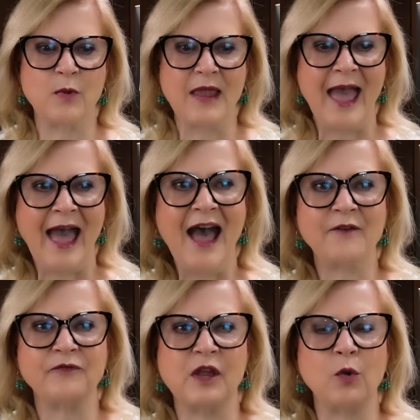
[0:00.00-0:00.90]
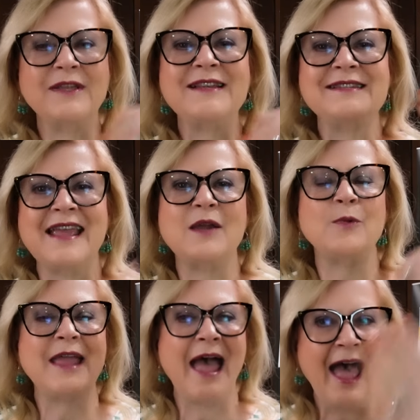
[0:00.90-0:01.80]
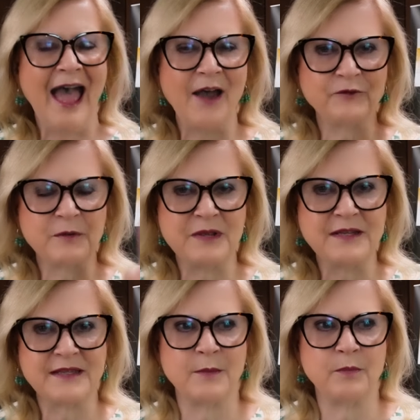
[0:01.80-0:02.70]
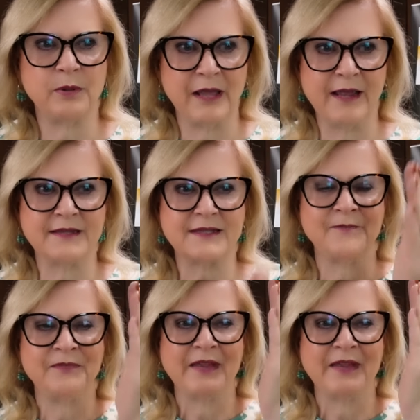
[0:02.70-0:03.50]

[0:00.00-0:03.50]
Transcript: we have, the only day we have to be someplace